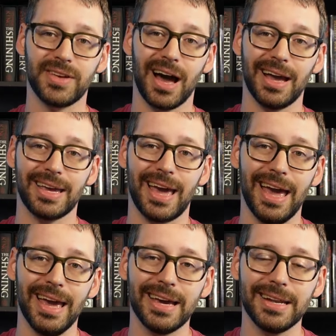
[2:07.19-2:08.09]
We've got
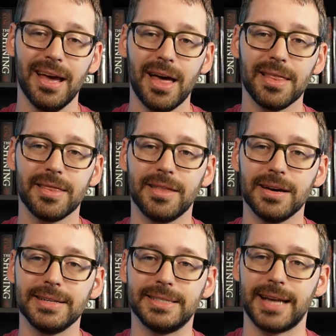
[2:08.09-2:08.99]
Kagan
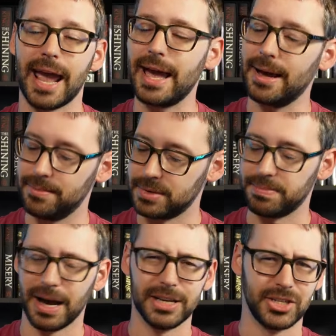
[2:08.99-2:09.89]
the Damned
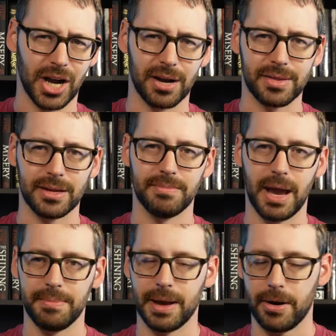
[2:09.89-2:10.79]
by Jonathan
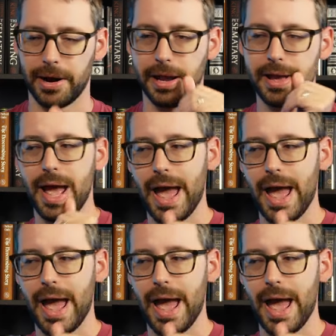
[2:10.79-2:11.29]
Mayberry.